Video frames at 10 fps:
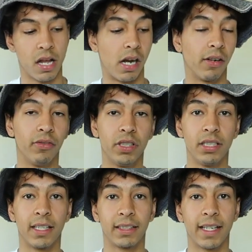I really
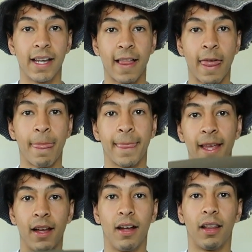like that
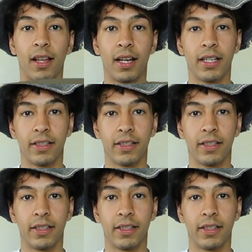a lot.